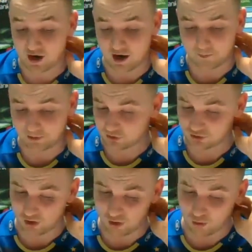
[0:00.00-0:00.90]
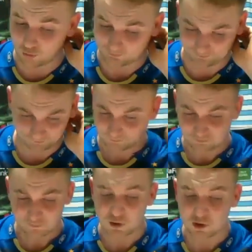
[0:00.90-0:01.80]
Cup. So
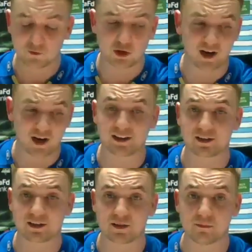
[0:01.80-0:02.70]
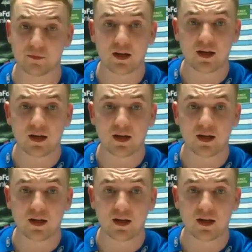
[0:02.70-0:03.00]
you've got to hand it to them.